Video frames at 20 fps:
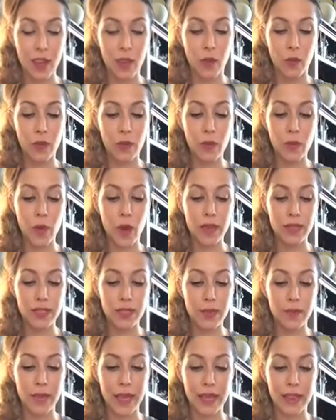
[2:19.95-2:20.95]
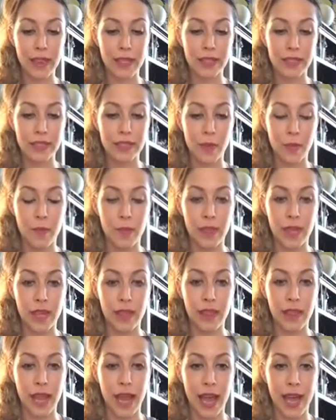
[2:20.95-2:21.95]
We want to make this
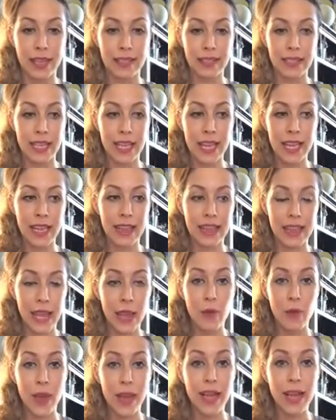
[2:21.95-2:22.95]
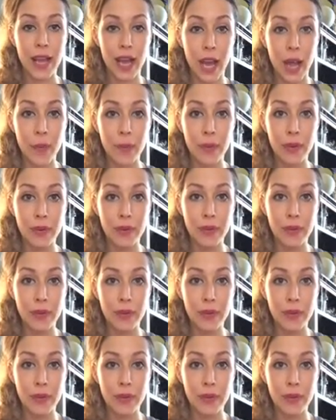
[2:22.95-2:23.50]
something that they wake up